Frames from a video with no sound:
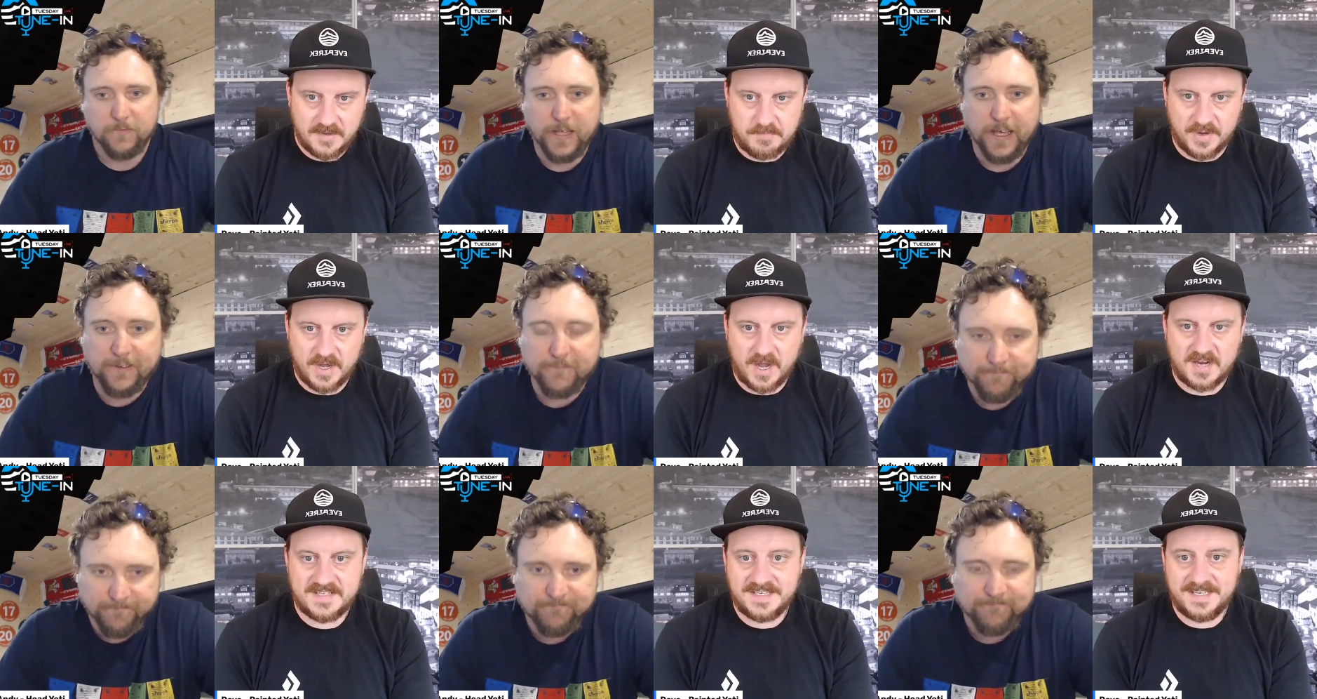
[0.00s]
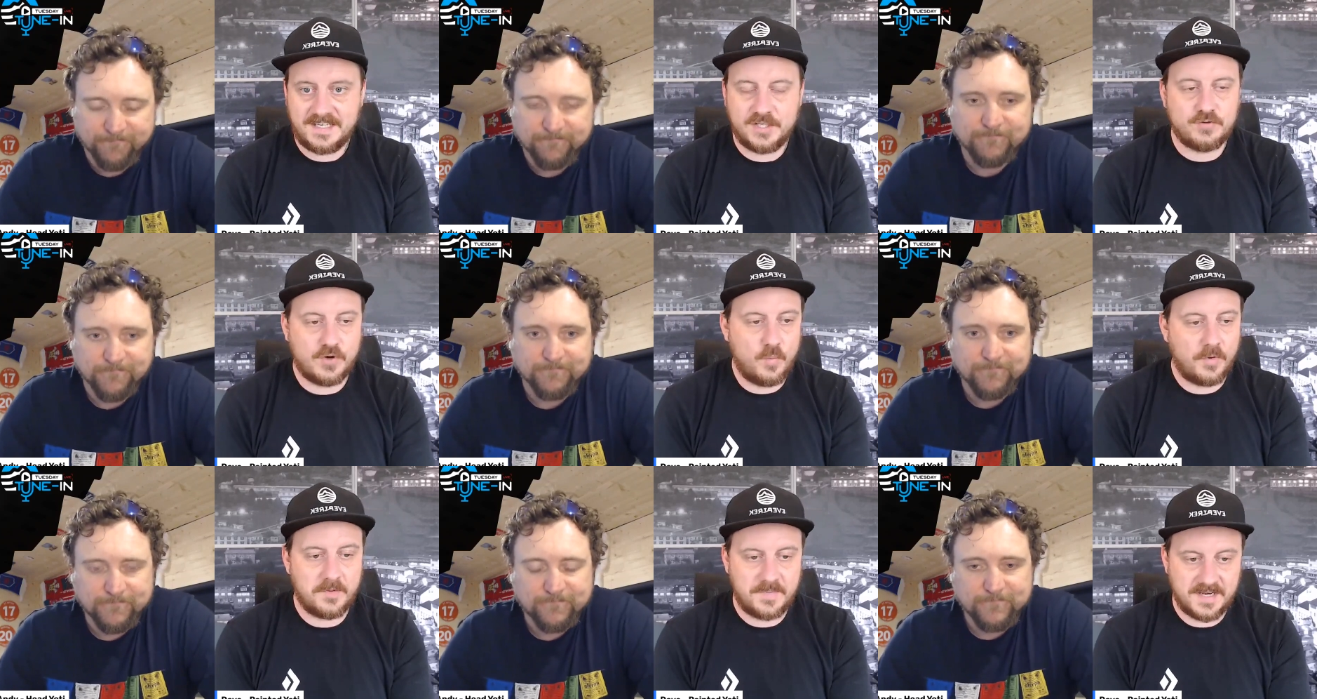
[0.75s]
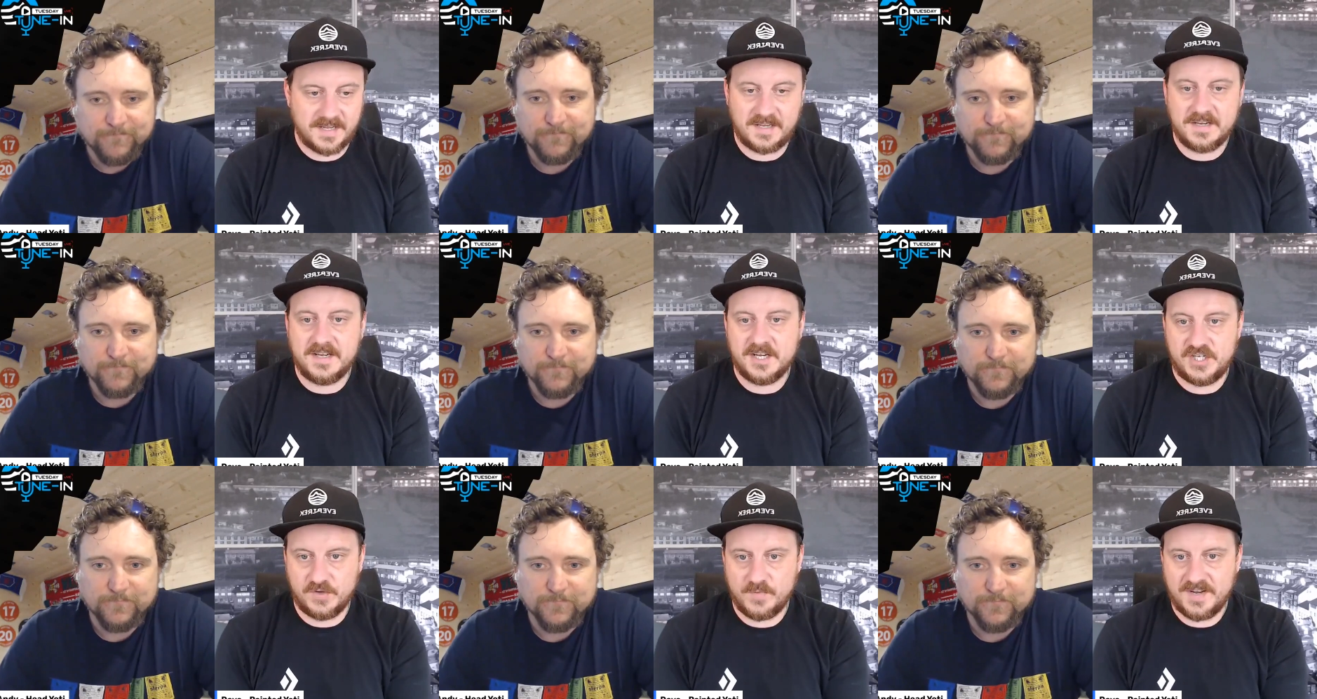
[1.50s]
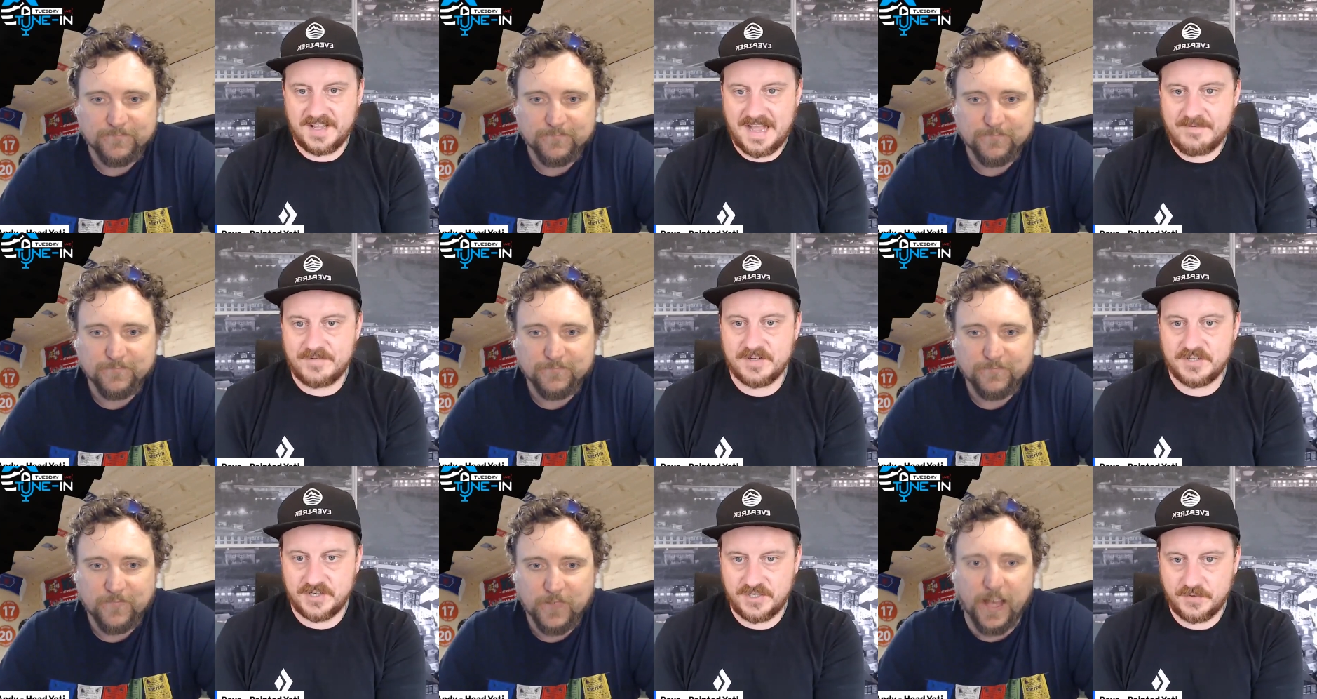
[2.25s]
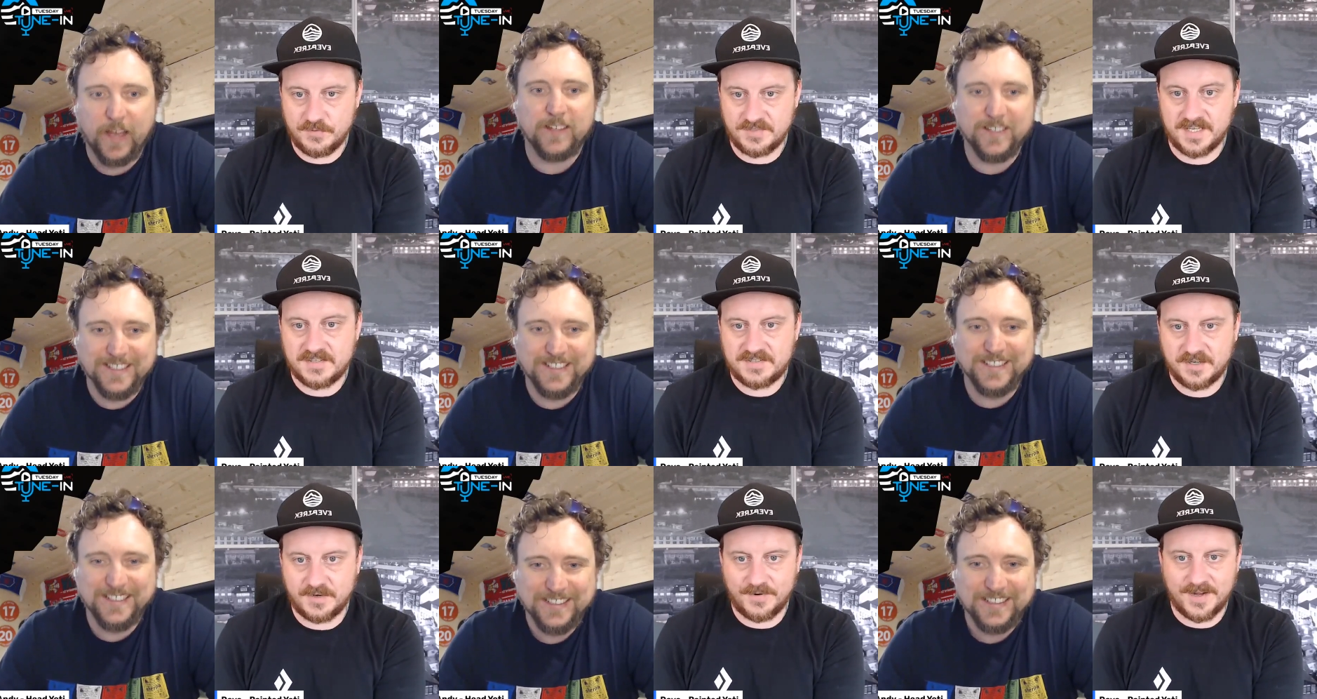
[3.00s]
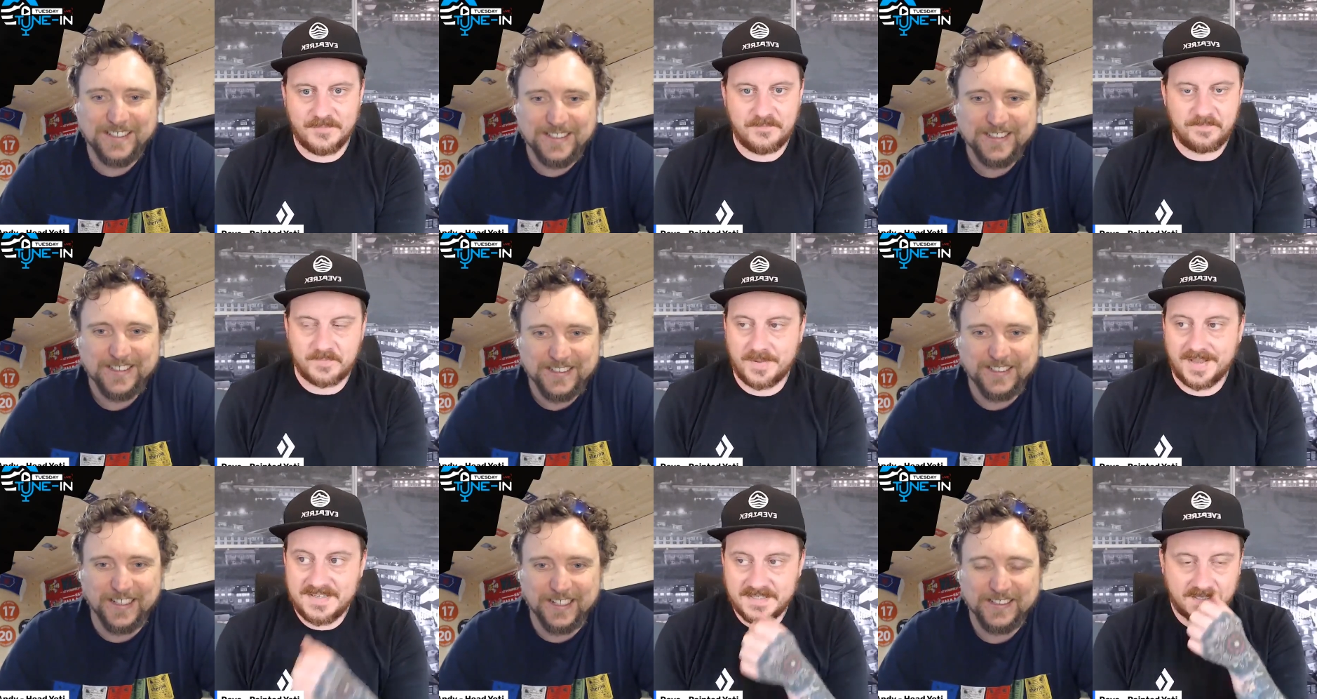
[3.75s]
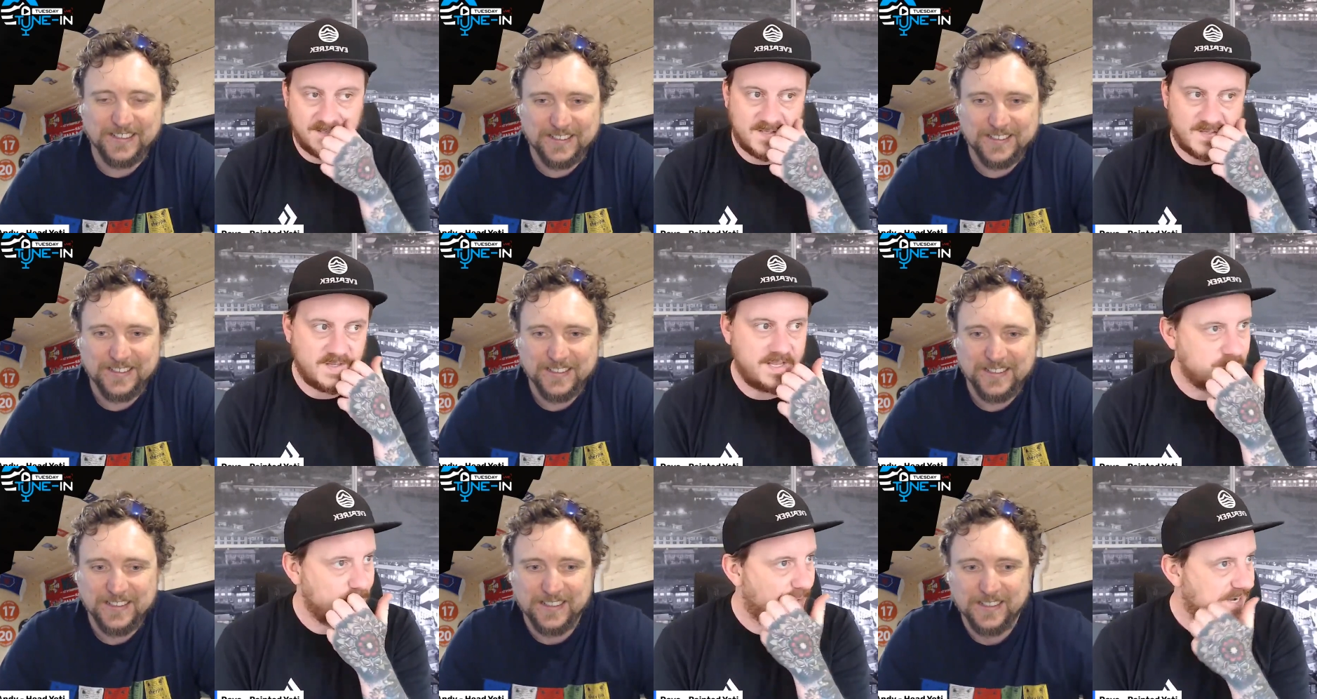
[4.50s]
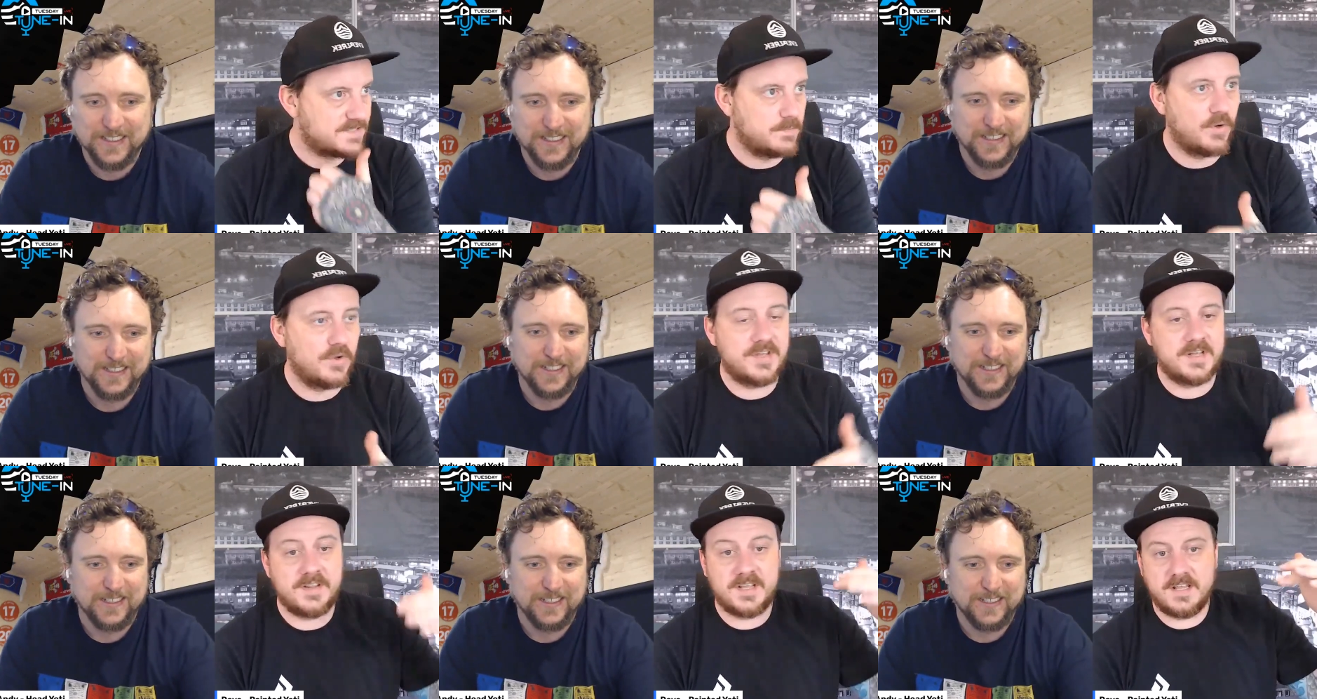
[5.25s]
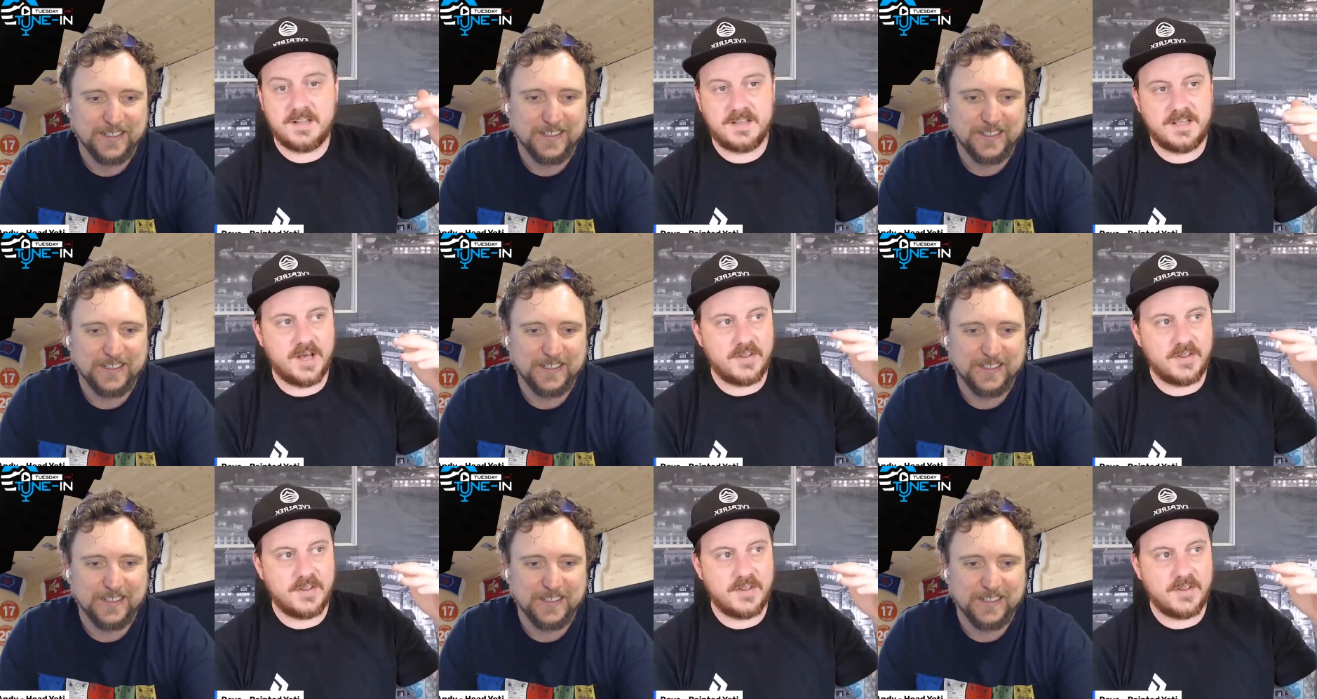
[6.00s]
Speaker 1: but yeah. ideally you don't want to be in a condition where you're having to use yeah. it. So um, basically, yeah. the, it, it's more the, the the